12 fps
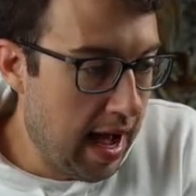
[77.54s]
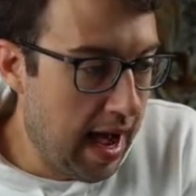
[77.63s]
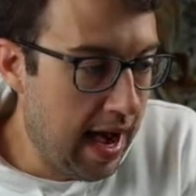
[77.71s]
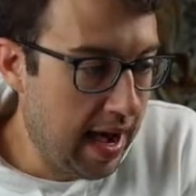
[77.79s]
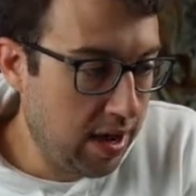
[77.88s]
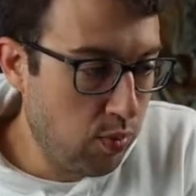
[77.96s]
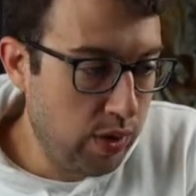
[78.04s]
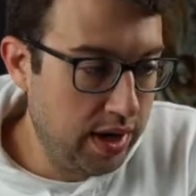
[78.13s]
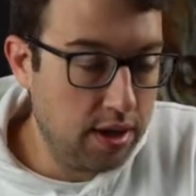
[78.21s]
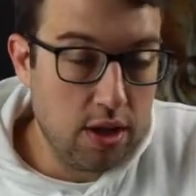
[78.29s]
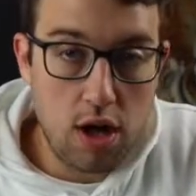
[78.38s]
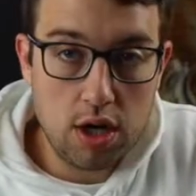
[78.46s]
I
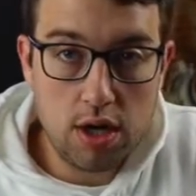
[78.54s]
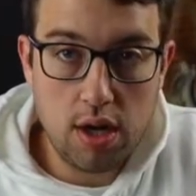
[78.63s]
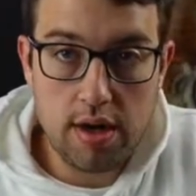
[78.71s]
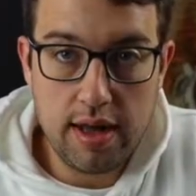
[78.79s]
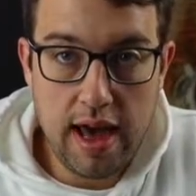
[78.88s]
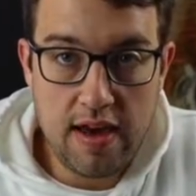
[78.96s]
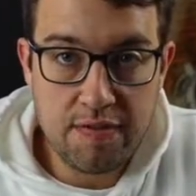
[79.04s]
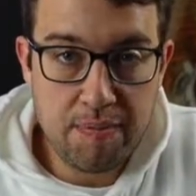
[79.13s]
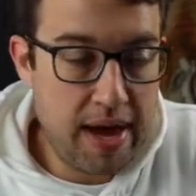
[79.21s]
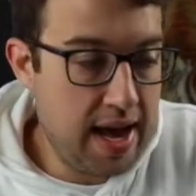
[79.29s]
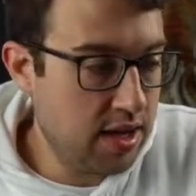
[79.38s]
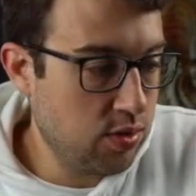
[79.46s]
went long on
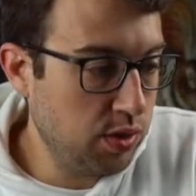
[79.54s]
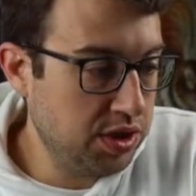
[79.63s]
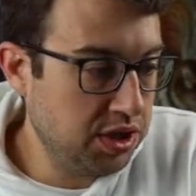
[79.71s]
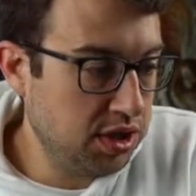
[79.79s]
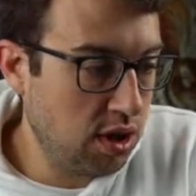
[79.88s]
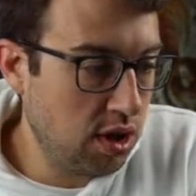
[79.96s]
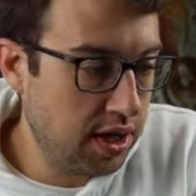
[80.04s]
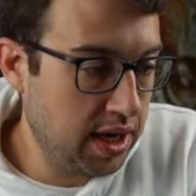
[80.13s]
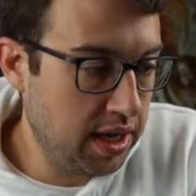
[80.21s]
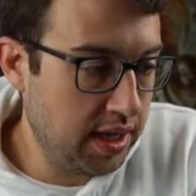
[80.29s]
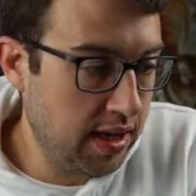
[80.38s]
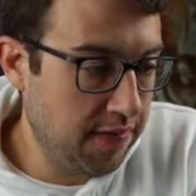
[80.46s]
FPAC, which is
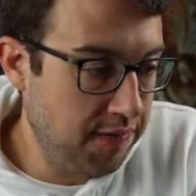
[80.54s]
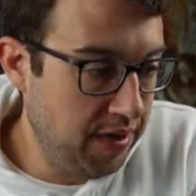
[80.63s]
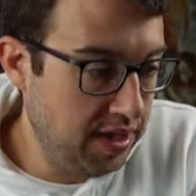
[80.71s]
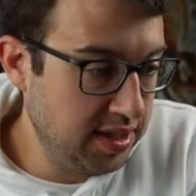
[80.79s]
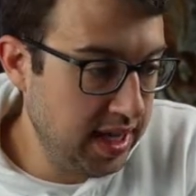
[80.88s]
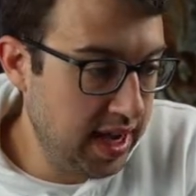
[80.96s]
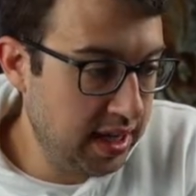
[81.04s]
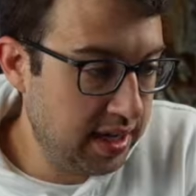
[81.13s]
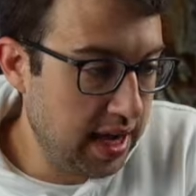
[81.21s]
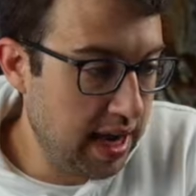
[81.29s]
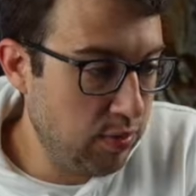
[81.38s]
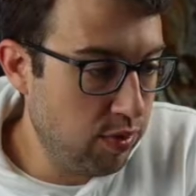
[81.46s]
targeting fintech.
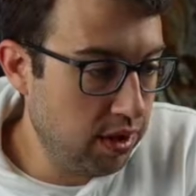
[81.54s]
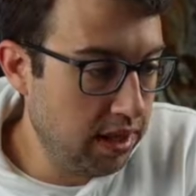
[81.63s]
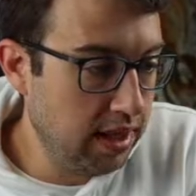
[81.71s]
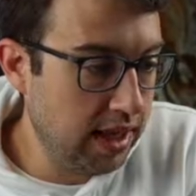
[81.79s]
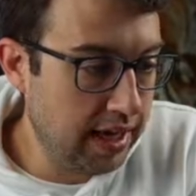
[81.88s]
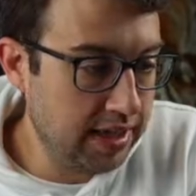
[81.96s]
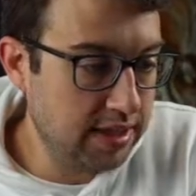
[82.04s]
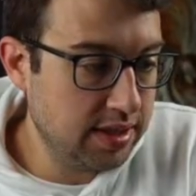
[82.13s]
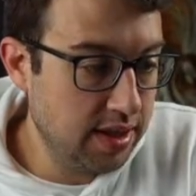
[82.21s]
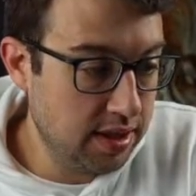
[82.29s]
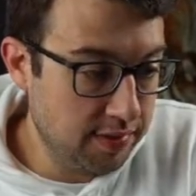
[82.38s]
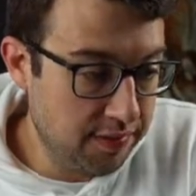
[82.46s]
I really liked
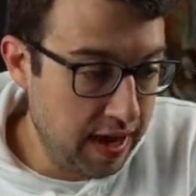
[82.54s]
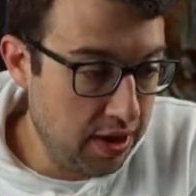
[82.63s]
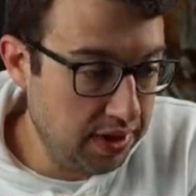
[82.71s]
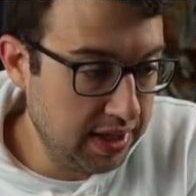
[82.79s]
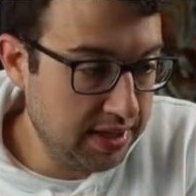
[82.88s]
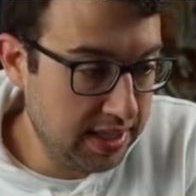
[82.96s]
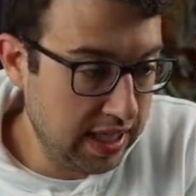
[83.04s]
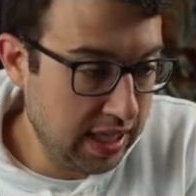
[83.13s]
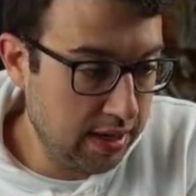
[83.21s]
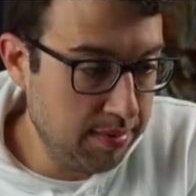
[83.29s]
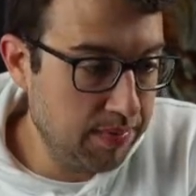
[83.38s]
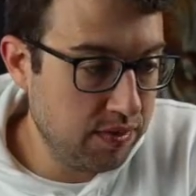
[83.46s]
the founding
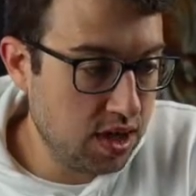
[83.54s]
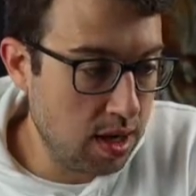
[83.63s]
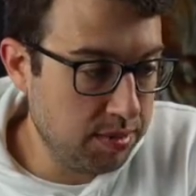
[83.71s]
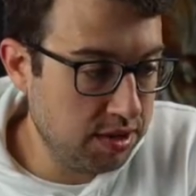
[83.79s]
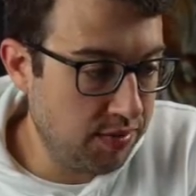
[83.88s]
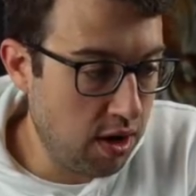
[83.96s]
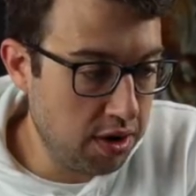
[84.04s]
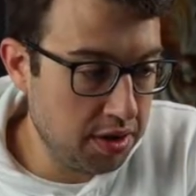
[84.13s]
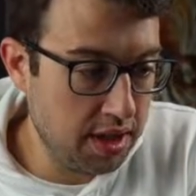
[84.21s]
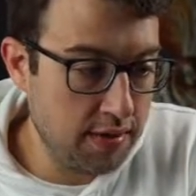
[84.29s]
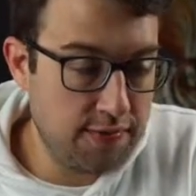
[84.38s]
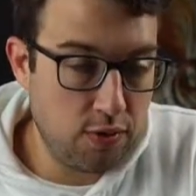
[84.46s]
team, Thomas
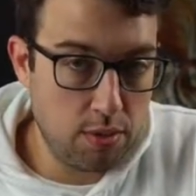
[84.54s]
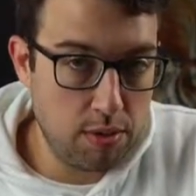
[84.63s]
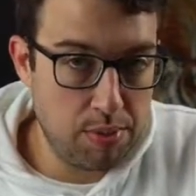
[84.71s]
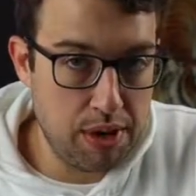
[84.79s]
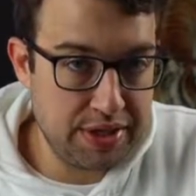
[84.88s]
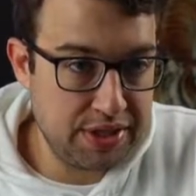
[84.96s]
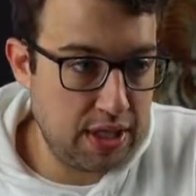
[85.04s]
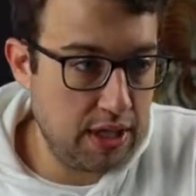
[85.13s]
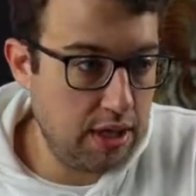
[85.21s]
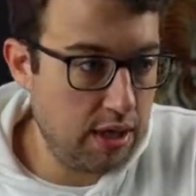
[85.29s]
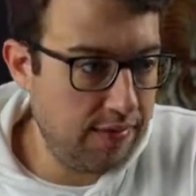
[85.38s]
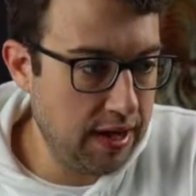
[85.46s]
Farley, former
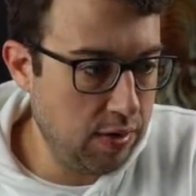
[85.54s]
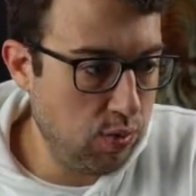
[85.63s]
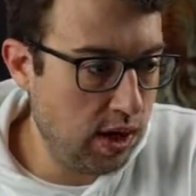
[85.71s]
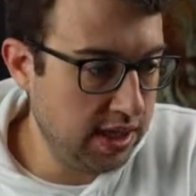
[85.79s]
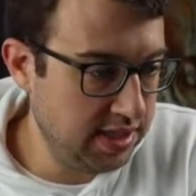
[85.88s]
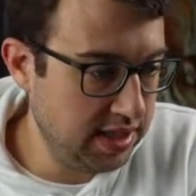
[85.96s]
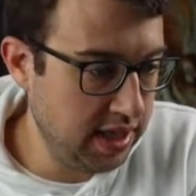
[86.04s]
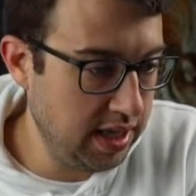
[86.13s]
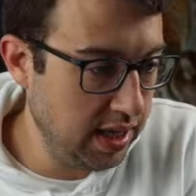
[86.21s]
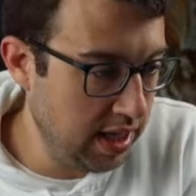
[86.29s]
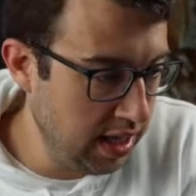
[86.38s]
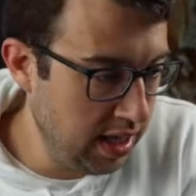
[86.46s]
president of
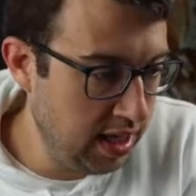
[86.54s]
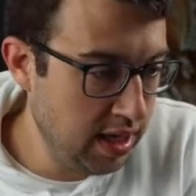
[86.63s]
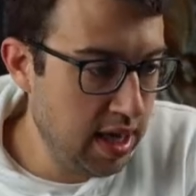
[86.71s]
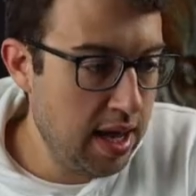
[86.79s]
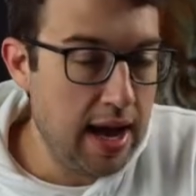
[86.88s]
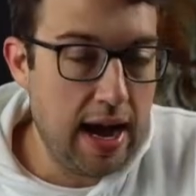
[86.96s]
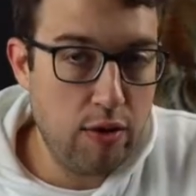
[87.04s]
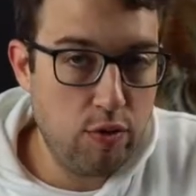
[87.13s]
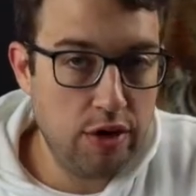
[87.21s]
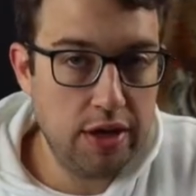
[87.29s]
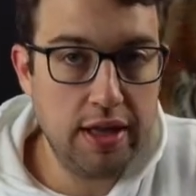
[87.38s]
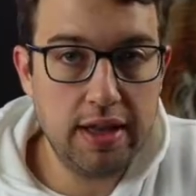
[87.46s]
NYCE. I
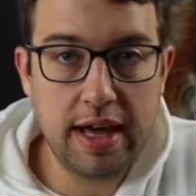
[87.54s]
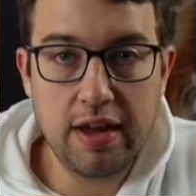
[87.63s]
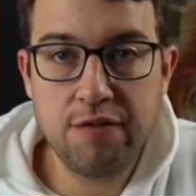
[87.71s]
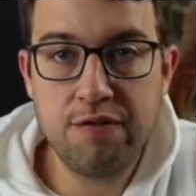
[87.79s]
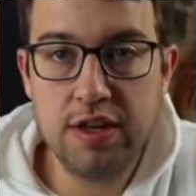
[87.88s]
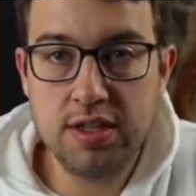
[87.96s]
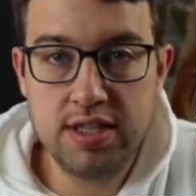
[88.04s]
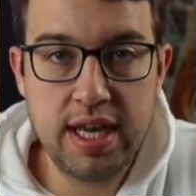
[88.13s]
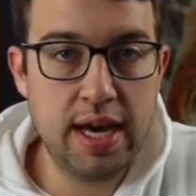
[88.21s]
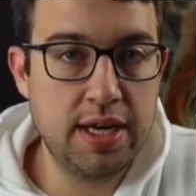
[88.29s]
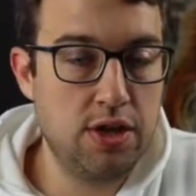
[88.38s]
really liked fintech.